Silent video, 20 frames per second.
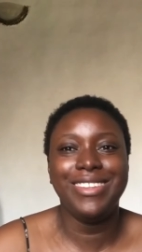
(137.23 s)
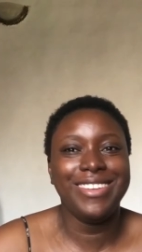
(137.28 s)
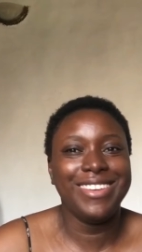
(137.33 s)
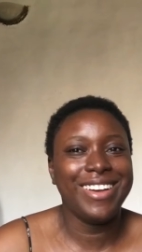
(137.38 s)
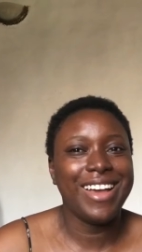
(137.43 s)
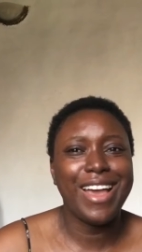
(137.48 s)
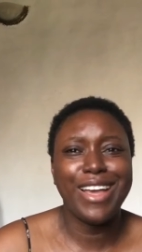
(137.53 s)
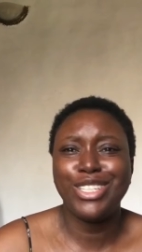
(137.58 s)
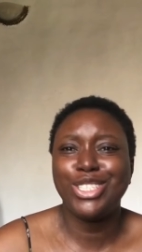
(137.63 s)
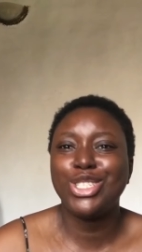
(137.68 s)

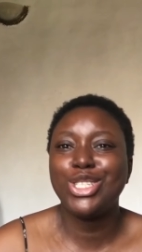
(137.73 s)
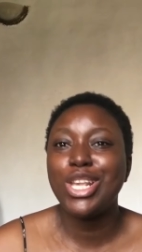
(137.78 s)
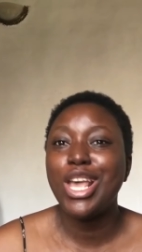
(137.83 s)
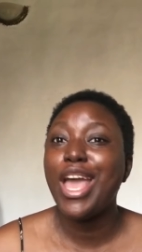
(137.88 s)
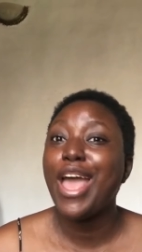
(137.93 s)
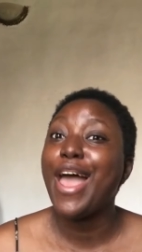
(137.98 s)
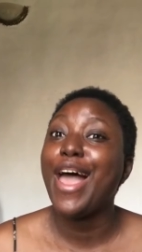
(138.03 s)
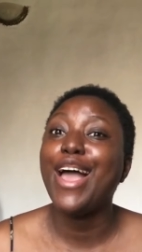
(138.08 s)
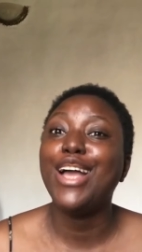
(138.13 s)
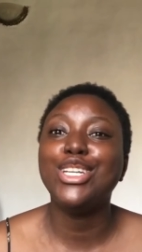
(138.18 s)
I just
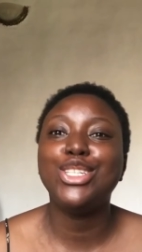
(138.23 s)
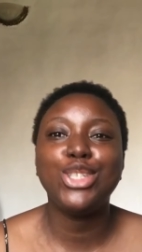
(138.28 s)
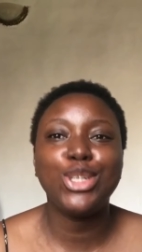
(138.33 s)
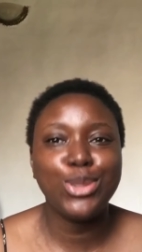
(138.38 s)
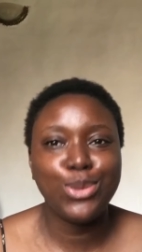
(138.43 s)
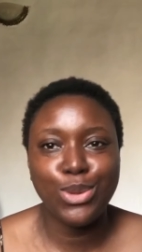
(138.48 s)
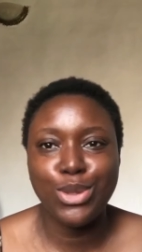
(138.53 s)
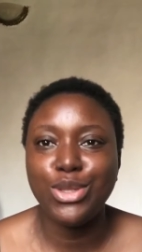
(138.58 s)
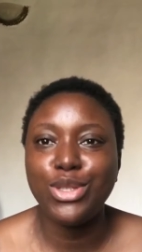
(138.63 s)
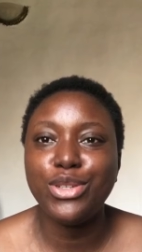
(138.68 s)
I just
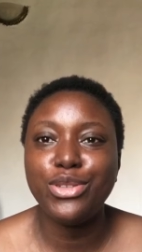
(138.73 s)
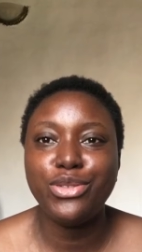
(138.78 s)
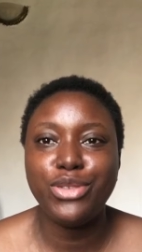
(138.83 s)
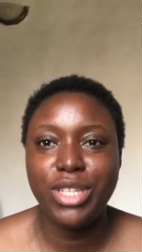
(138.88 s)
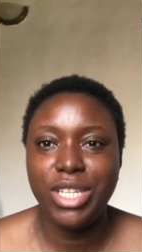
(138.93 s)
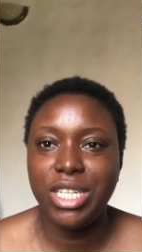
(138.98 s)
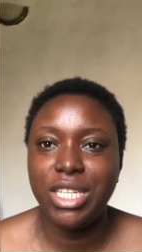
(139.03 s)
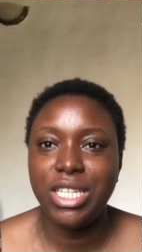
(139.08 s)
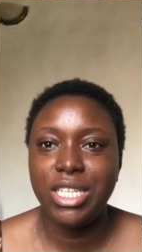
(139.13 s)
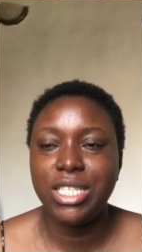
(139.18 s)
was not
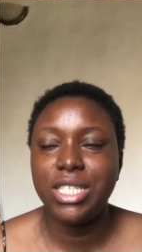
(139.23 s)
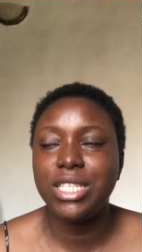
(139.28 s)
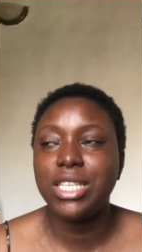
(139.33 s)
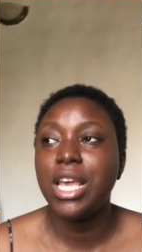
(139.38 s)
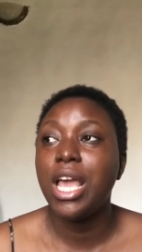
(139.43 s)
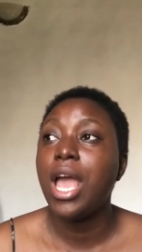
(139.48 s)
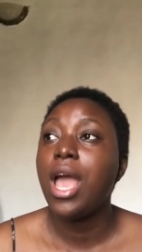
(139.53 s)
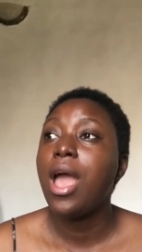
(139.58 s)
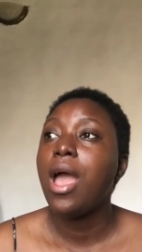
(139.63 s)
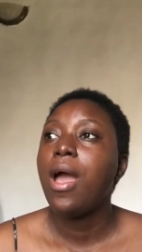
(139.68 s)
feeling it
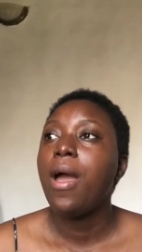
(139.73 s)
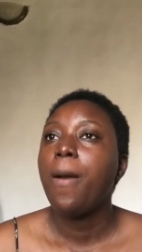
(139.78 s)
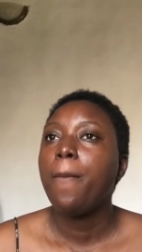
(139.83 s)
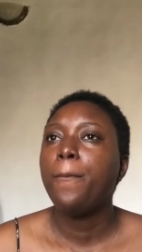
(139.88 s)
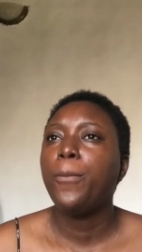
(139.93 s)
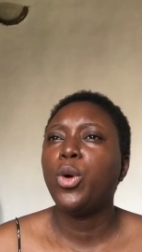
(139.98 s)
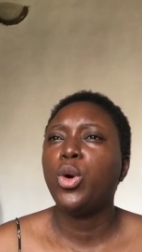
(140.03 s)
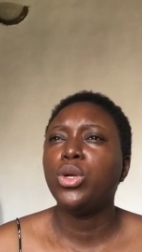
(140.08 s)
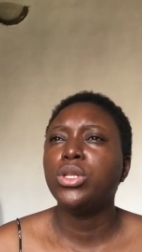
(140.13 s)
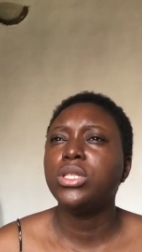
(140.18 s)

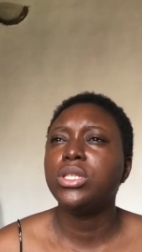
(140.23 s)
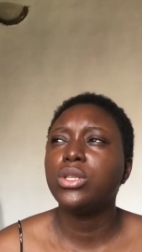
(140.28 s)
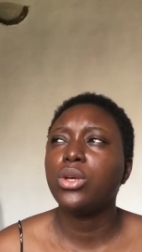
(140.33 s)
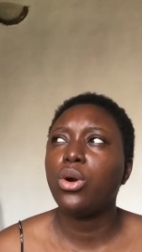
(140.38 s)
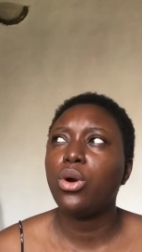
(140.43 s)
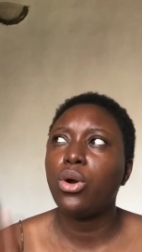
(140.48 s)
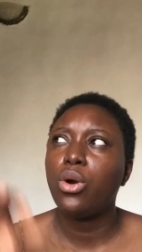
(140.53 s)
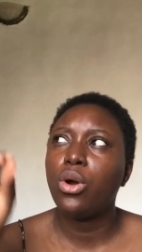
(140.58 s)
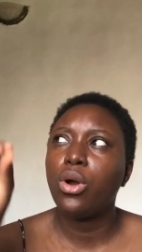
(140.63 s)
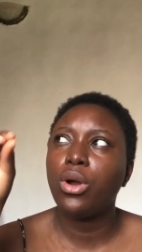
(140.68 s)
but
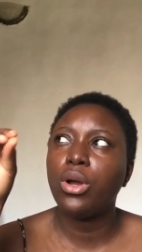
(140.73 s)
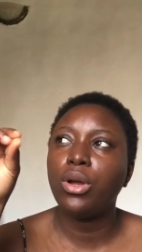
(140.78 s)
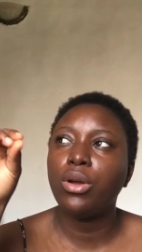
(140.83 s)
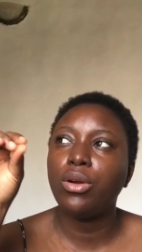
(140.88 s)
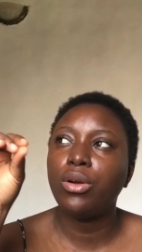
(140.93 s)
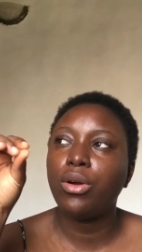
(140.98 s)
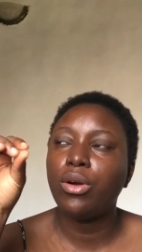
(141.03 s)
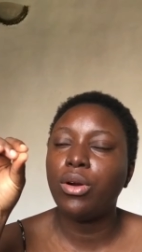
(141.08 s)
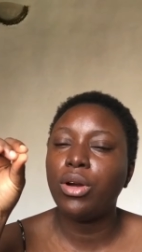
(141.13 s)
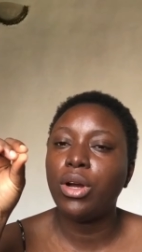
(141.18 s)

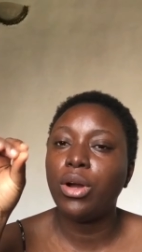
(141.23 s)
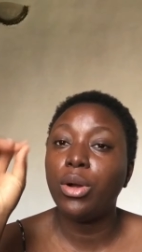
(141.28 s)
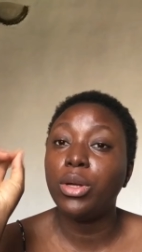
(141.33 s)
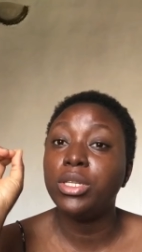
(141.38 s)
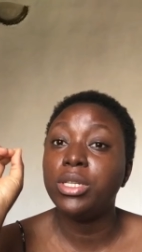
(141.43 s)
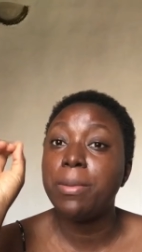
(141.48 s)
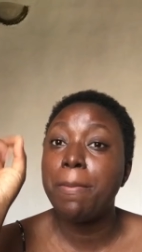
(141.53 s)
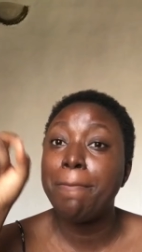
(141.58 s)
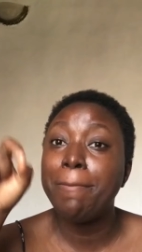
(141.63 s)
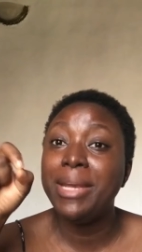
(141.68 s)
on
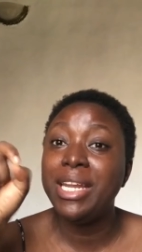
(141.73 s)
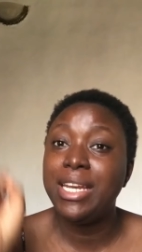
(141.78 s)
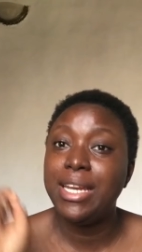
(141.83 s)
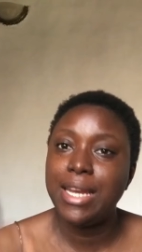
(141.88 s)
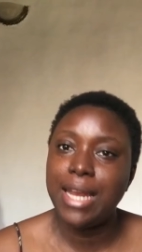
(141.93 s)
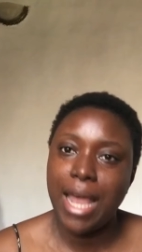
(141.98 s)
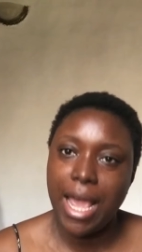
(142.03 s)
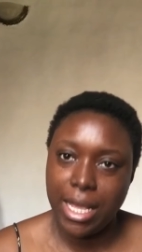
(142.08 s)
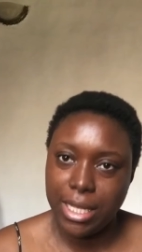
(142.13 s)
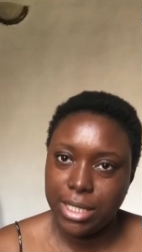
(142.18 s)
the
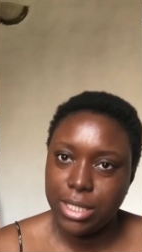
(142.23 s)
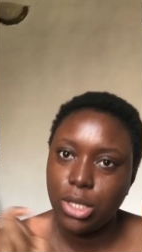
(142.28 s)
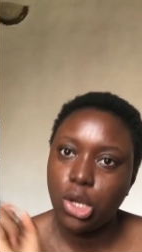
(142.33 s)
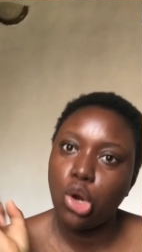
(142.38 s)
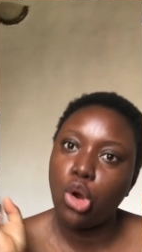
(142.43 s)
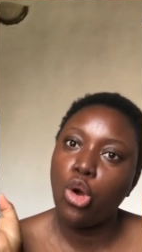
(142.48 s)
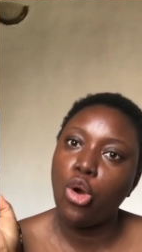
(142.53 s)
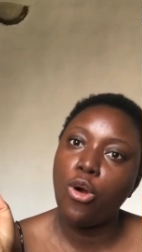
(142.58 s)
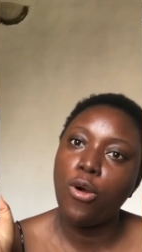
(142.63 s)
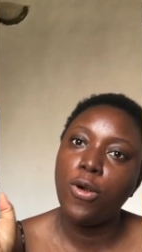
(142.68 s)
midnight
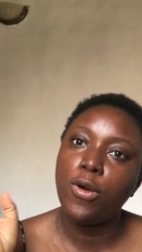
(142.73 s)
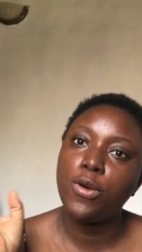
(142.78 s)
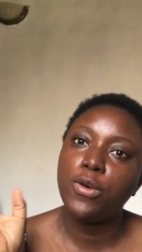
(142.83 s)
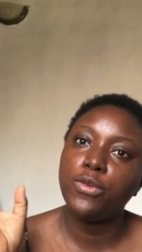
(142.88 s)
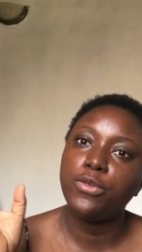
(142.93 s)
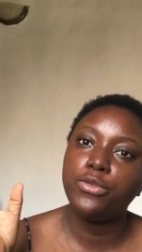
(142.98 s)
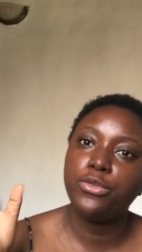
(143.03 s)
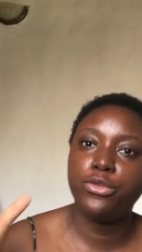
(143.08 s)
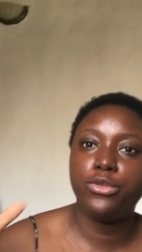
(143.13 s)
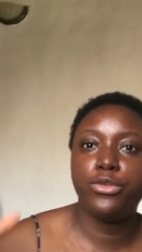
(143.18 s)
of